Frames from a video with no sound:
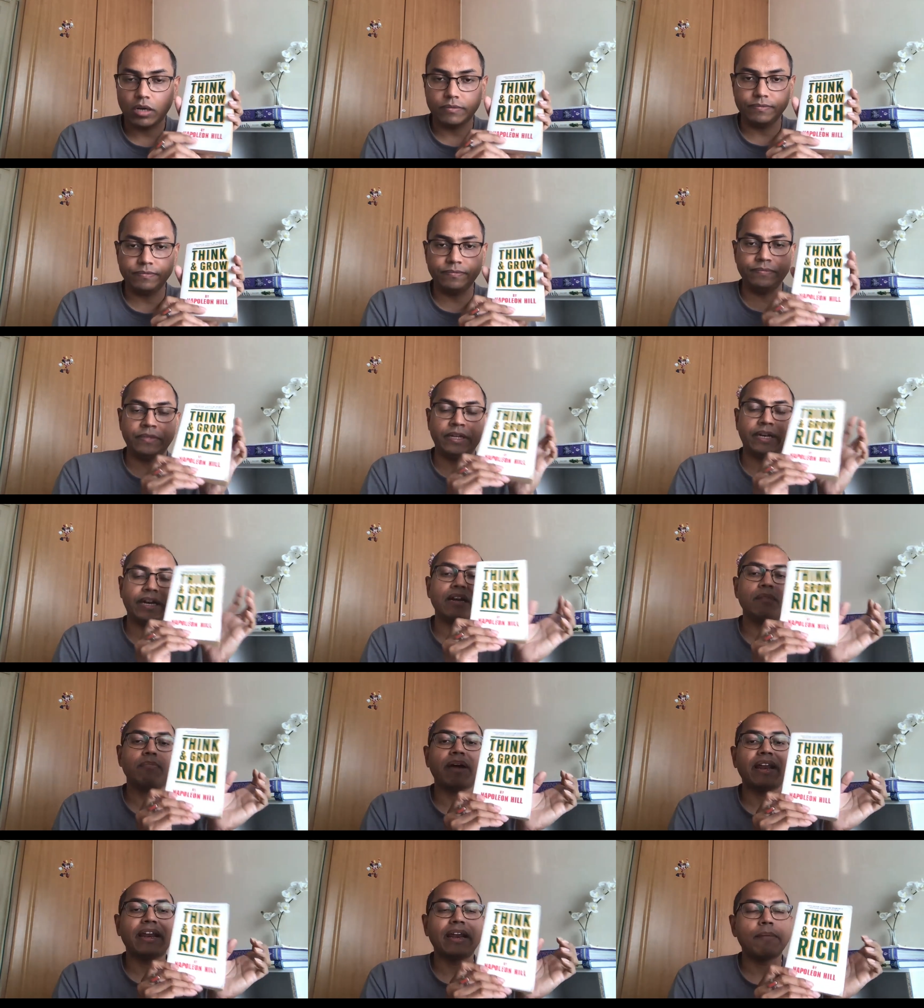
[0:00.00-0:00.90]

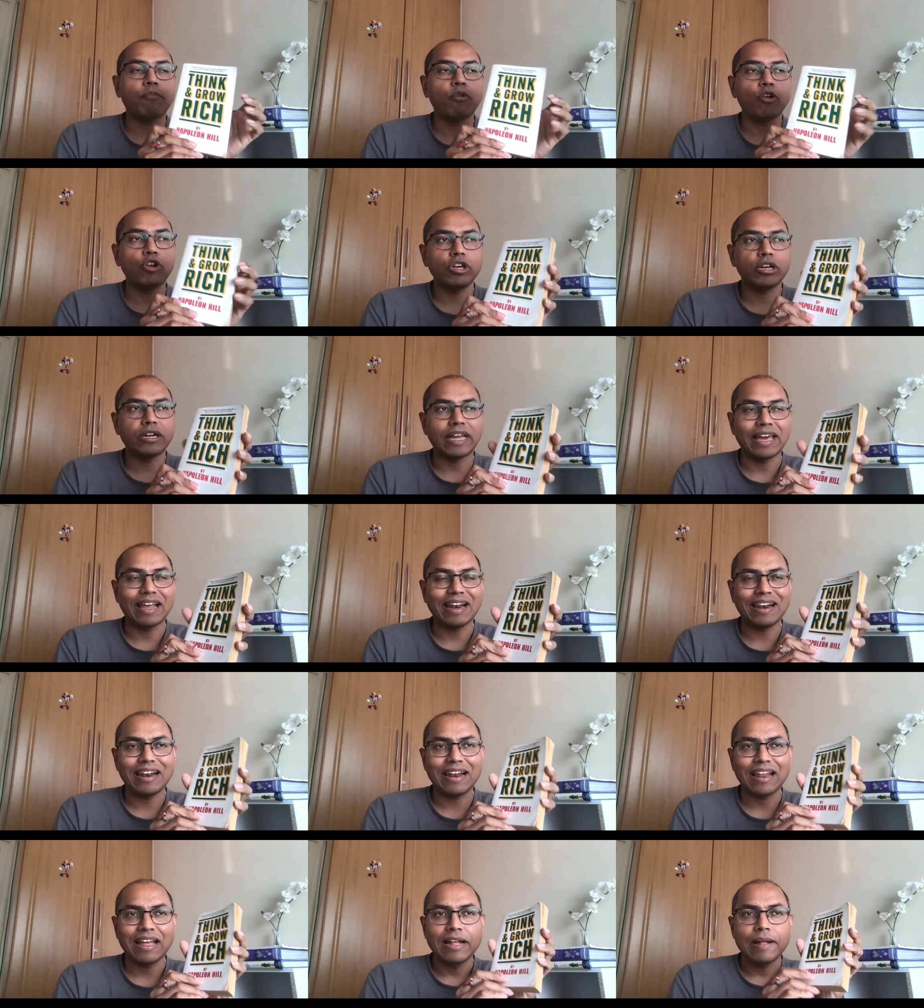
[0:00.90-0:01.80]
written by Nepoleon
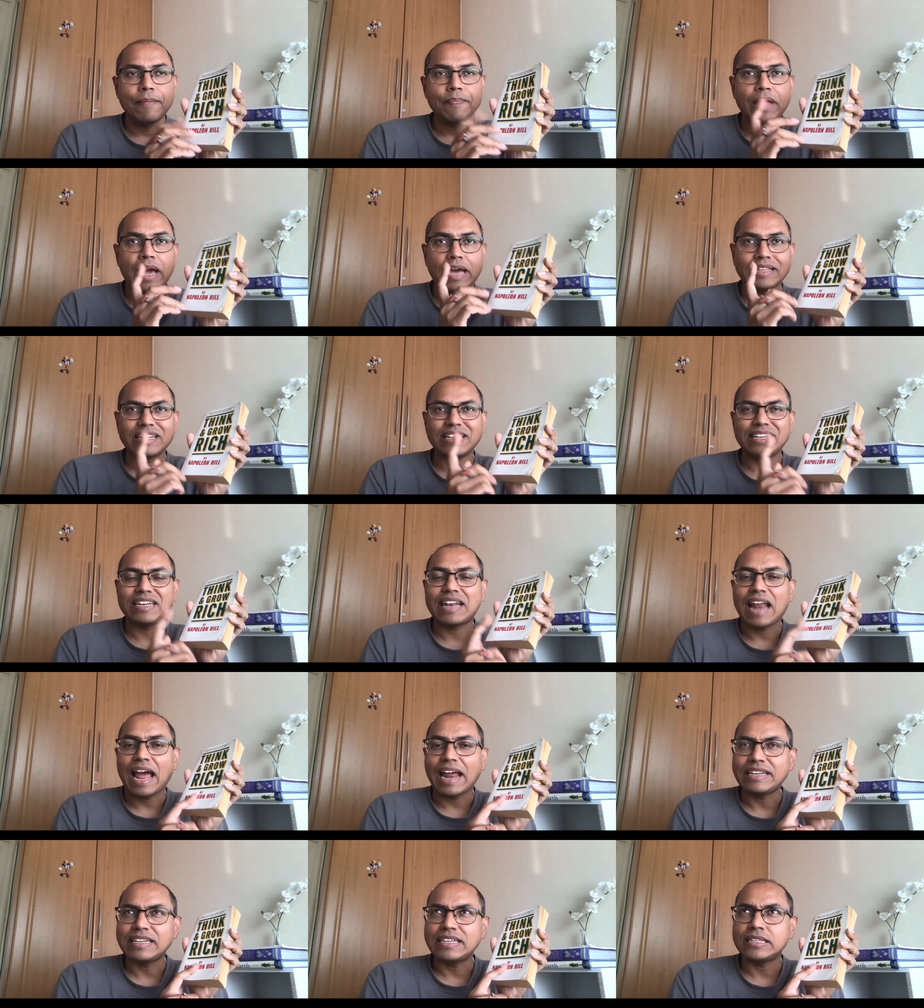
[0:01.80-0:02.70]
Hill. I think in
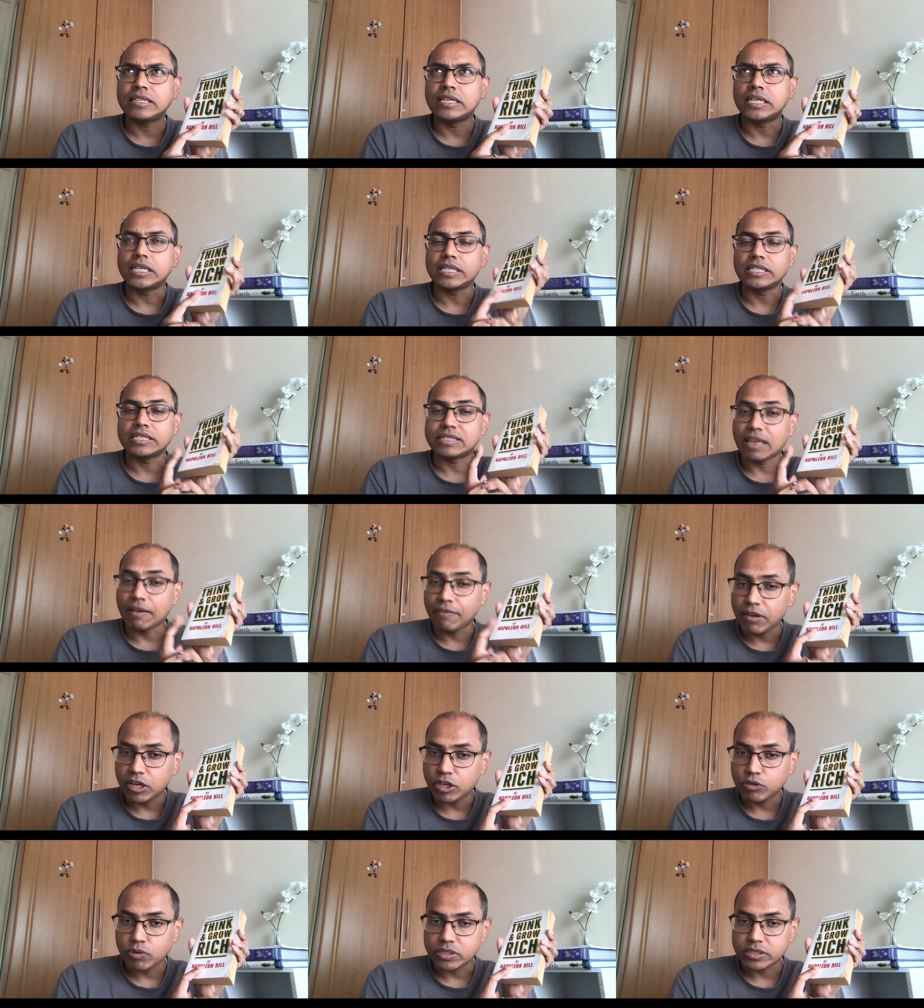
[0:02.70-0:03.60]

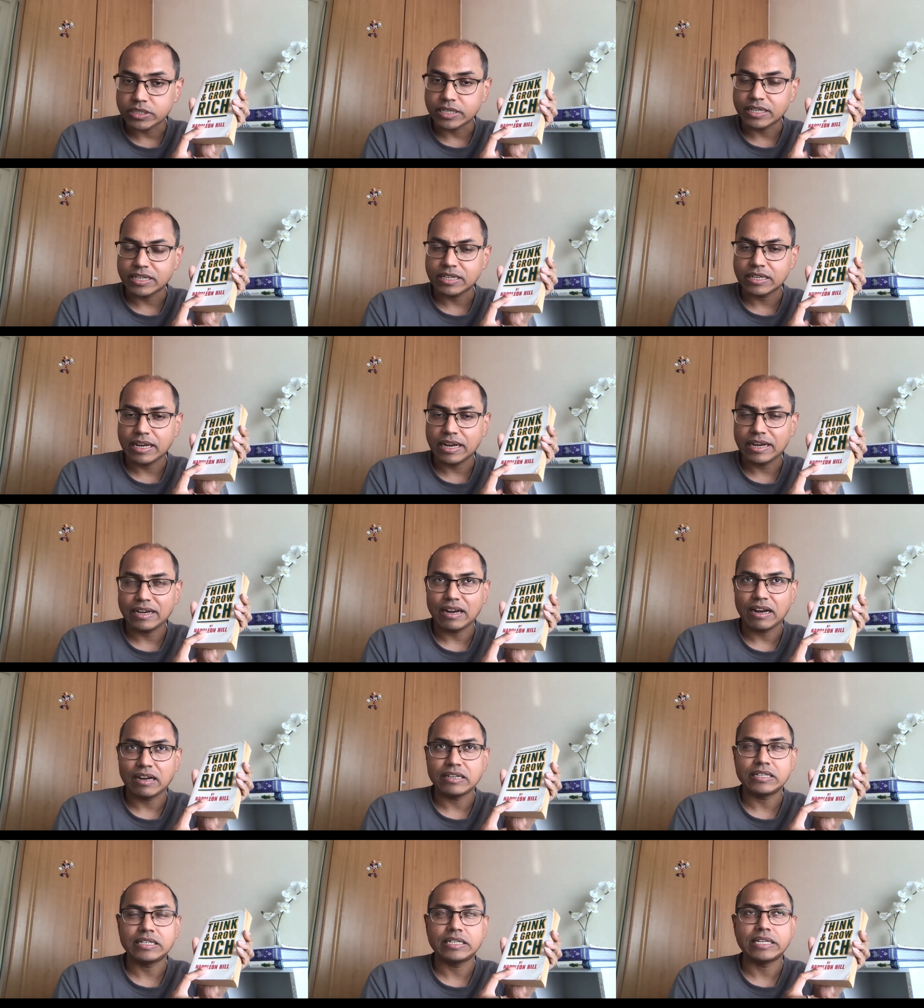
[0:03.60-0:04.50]
1937 it was written, and
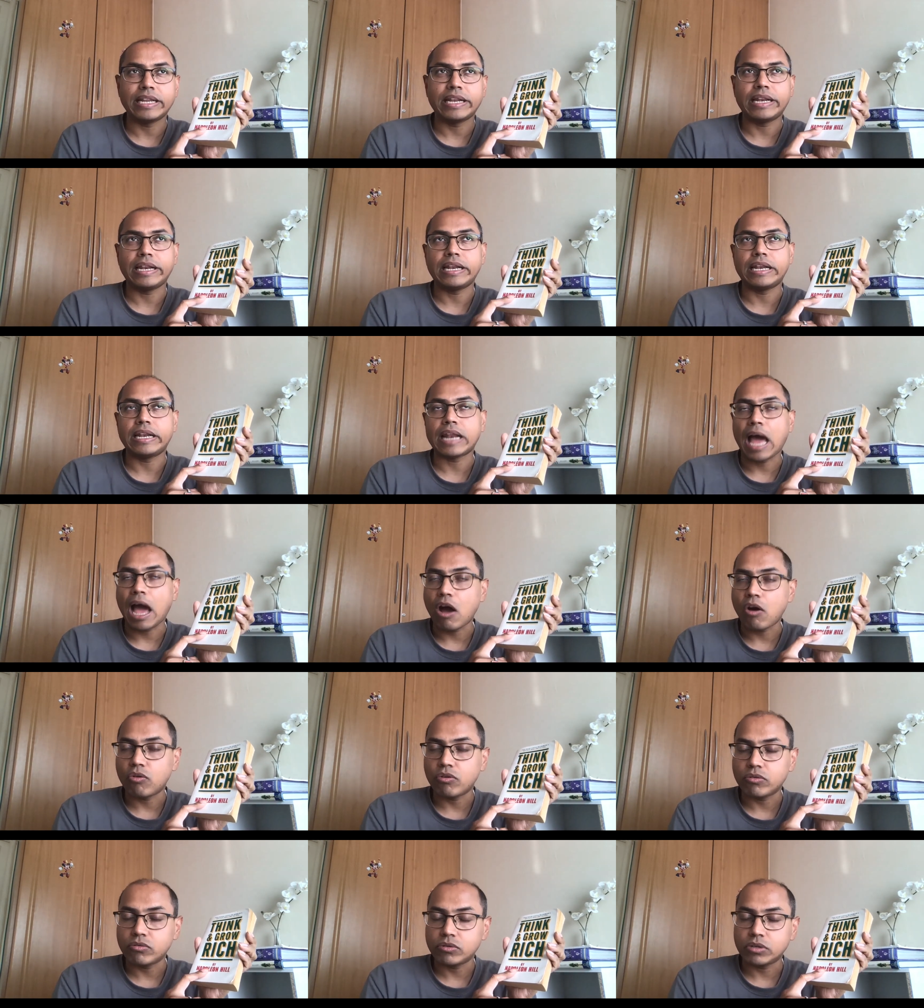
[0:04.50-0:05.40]
until
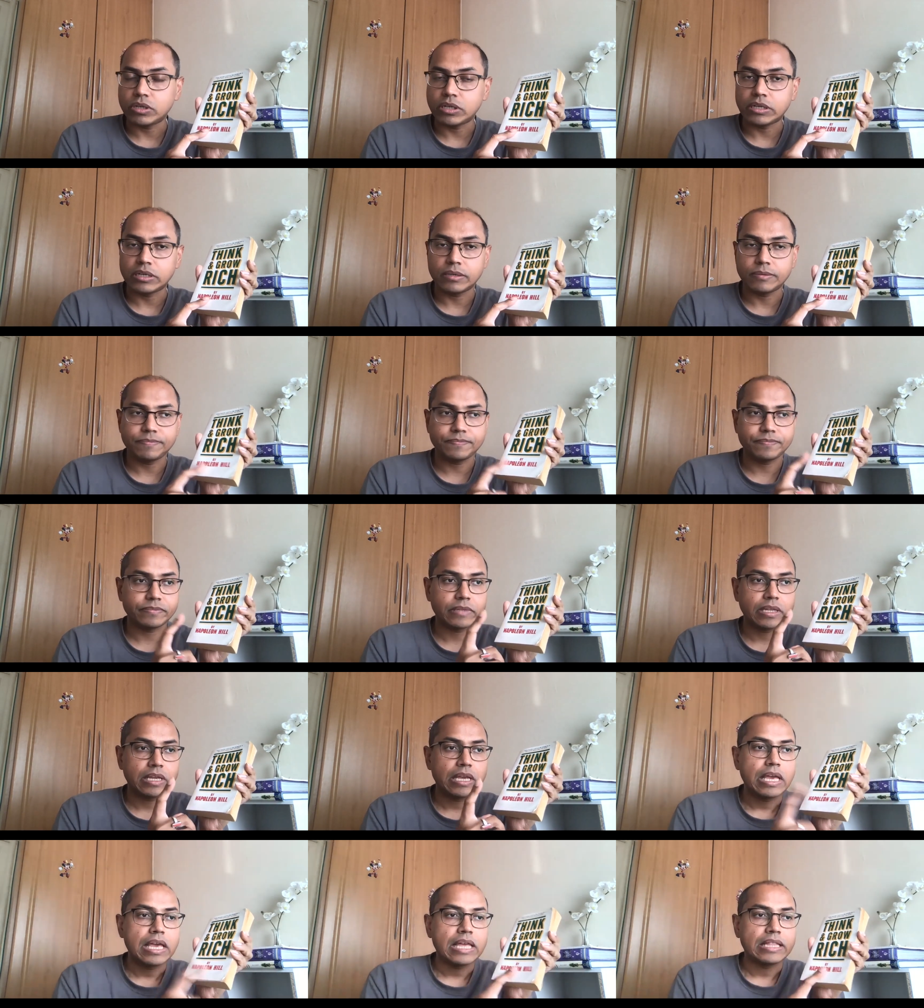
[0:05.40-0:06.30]
now,
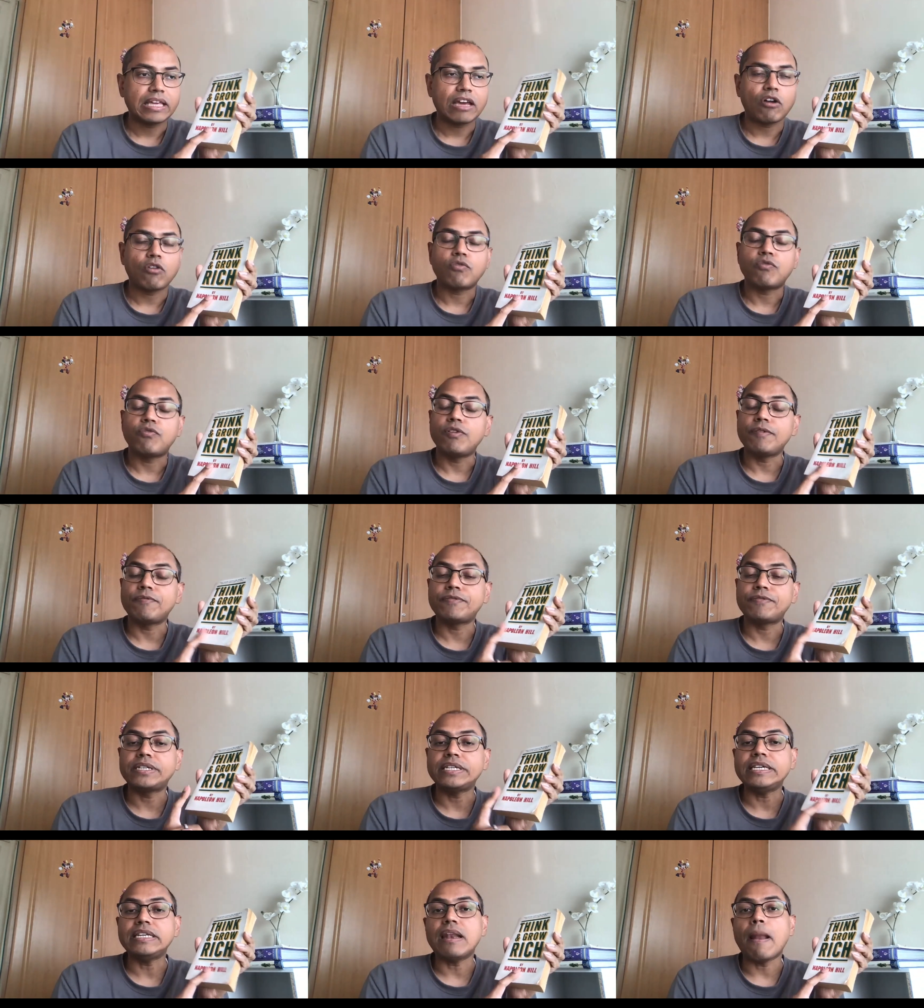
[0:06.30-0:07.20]
around
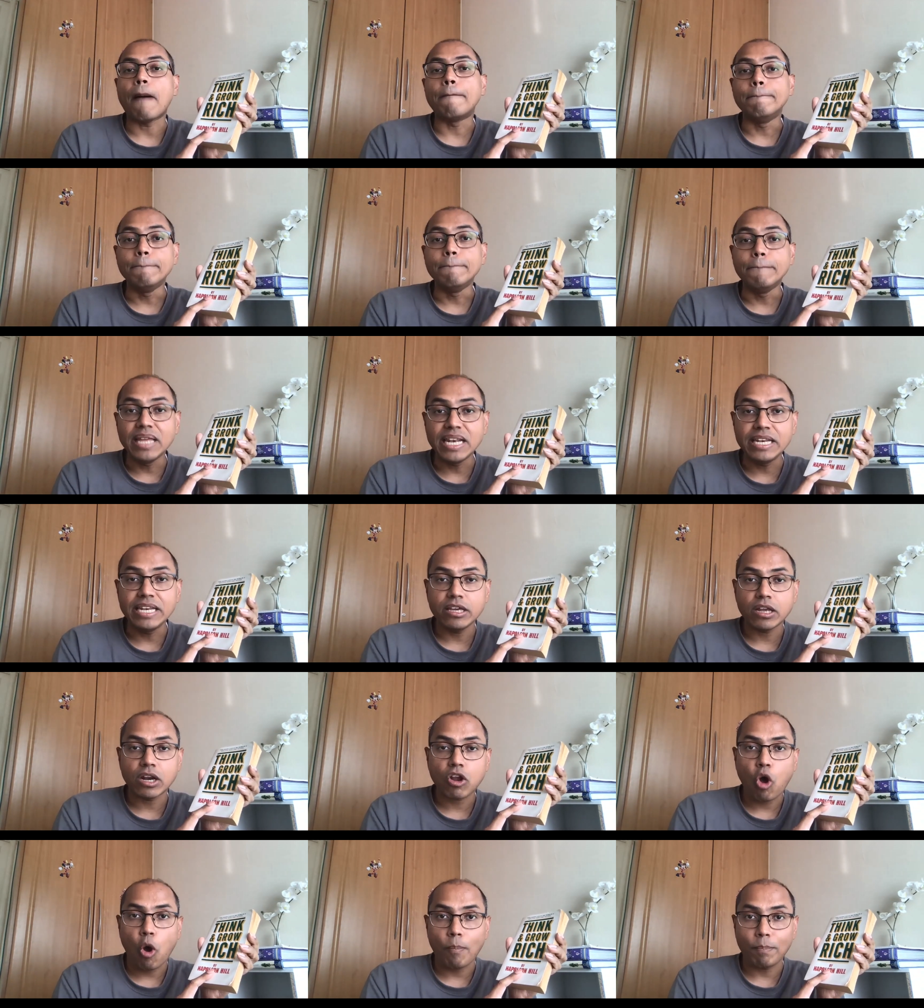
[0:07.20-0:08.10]
15
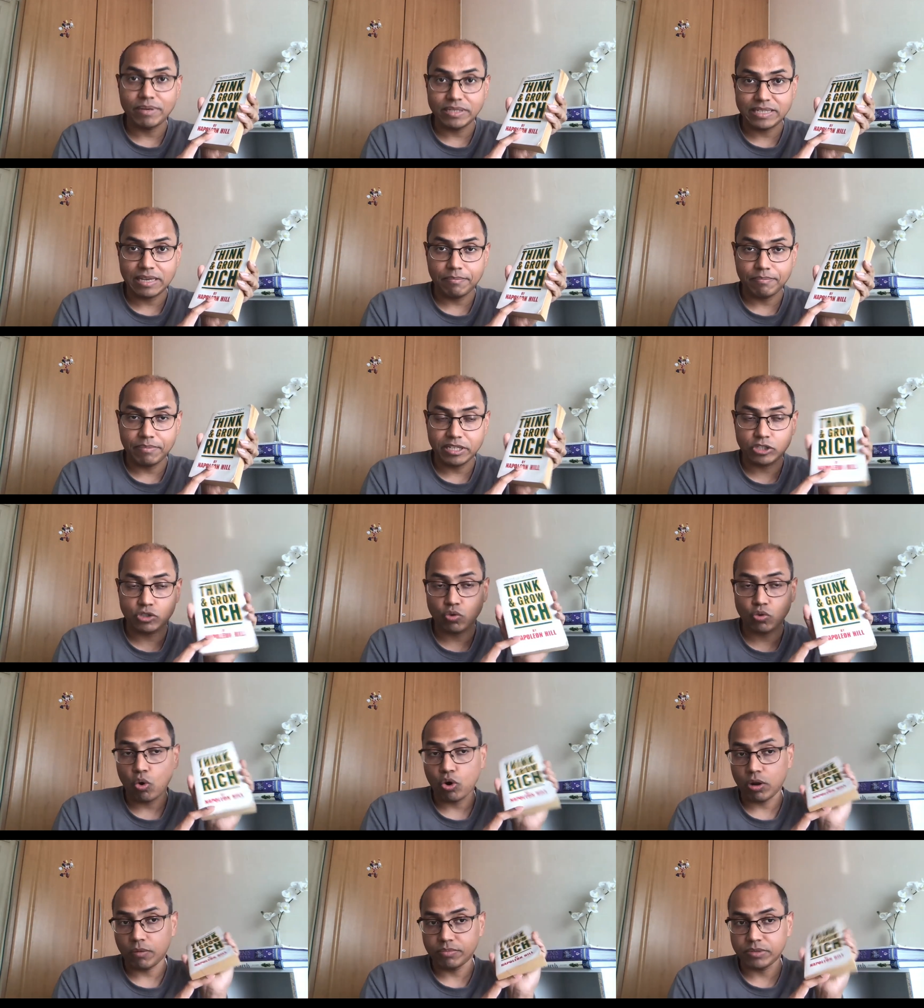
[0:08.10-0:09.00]
million copies have been
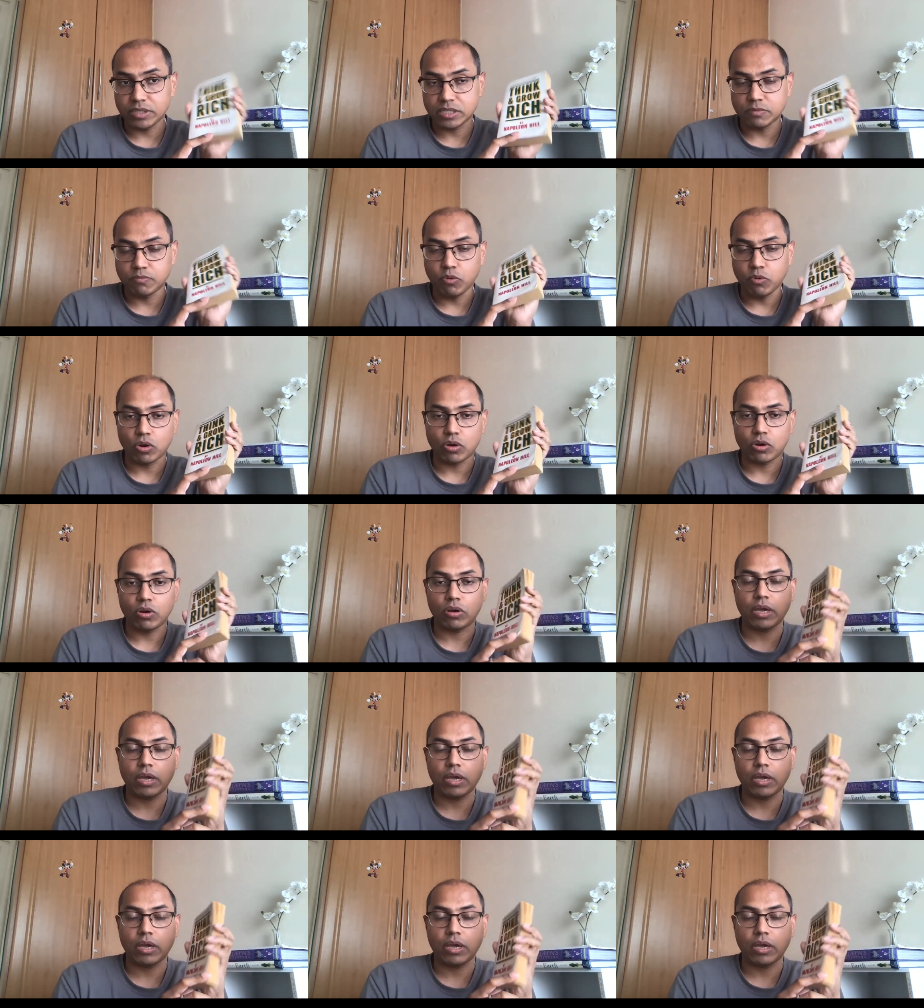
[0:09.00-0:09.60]
sold of this book.